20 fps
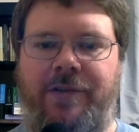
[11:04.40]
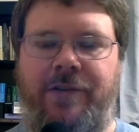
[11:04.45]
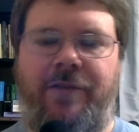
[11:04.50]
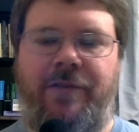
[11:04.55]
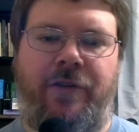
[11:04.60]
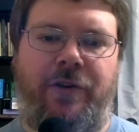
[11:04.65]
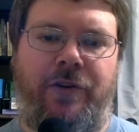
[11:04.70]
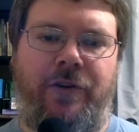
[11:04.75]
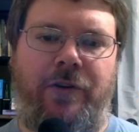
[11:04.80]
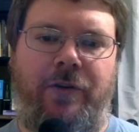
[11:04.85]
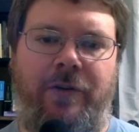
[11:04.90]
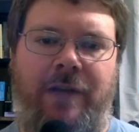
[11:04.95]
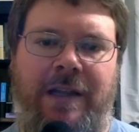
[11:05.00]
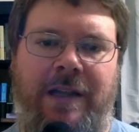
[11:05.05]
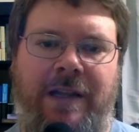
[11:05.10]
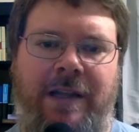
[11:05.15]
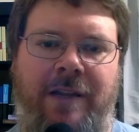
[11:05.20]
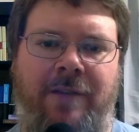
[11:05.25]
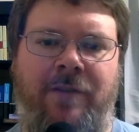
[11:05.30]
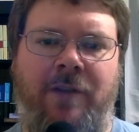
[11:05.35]
of the new
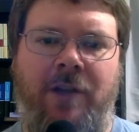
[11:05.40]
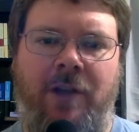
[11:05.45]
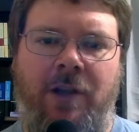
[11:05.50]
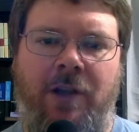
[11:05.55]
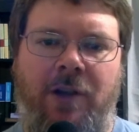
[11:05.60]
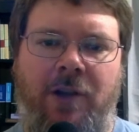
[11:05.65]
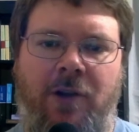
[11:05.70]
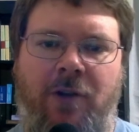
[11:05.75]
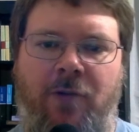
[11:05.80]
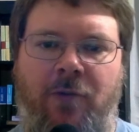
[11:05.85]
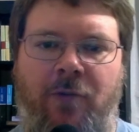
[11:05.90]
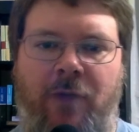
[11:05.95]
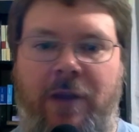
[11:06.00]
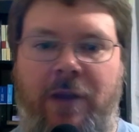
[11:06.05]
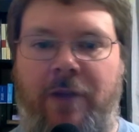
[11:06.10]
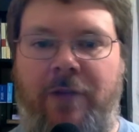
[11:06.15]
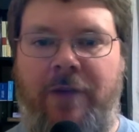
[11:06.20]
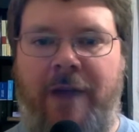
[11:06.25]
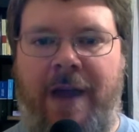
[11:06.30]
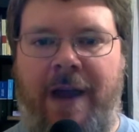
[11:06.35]
Eve
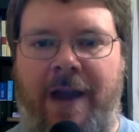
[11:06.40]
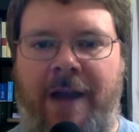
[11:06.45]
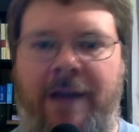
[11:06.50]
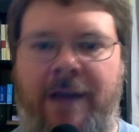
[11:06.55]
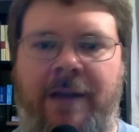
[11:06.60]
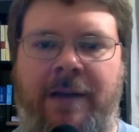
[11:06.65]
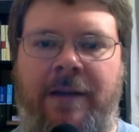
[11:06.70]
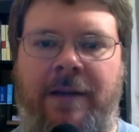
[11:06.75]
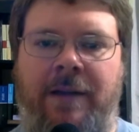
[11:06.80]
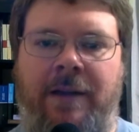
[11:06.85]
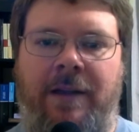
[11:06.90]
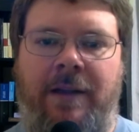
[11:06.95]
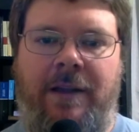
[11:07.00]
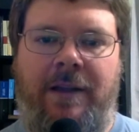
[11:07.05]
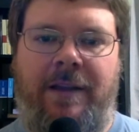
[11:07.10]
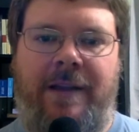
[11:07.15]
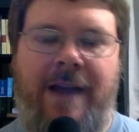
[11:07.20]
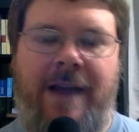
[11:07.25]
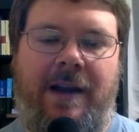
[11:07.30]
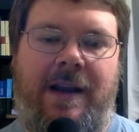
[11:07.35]
reuniting
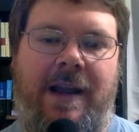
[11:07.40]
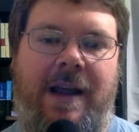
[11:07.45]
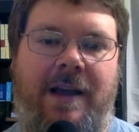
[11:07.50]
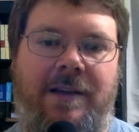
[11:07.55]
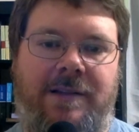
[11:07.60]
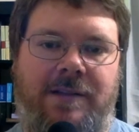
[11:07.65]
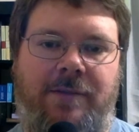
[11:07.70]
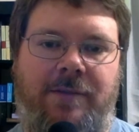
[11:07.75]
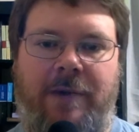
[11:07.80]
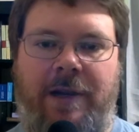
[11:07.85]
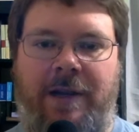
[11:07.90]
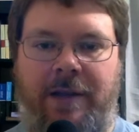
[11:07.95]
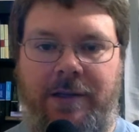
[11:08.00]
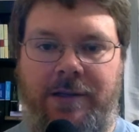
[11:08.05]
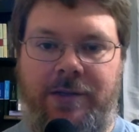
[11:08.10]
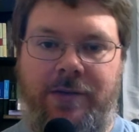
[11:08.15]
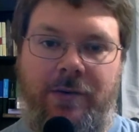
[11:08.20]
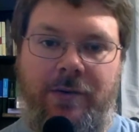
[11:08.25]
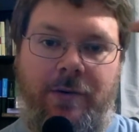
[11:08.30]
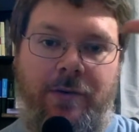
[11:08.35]
that castaway
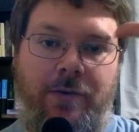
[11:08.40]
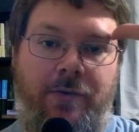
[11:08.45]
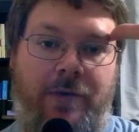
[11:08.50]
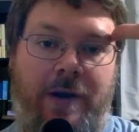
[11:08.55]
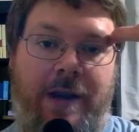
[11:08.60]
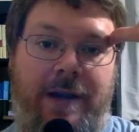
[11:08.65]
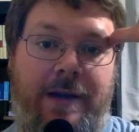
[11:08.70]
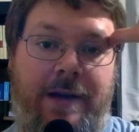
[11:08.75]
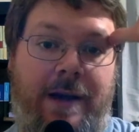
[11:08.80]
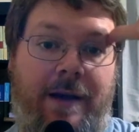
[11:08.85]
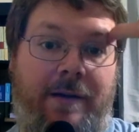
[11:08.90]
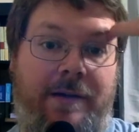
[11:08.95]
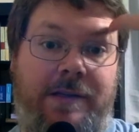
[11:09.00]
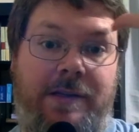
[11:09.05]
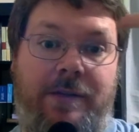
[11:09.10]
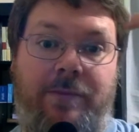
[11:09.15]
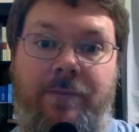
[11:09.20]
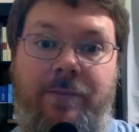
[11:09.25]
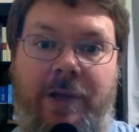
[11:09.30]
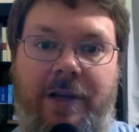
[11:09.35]
Israel who right now
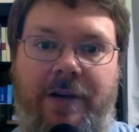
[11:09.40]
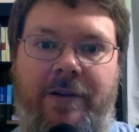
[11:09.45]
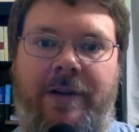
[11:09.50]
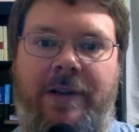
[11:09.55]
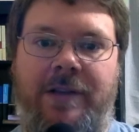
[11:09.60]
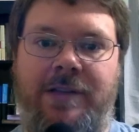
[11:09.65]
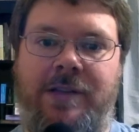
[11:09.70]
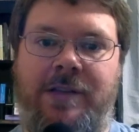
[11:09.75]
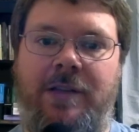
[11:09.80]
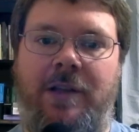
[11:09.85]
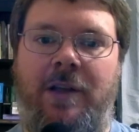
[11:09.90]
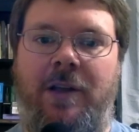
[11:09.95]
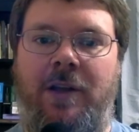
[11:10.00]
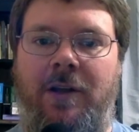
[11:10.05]
is in bitterness,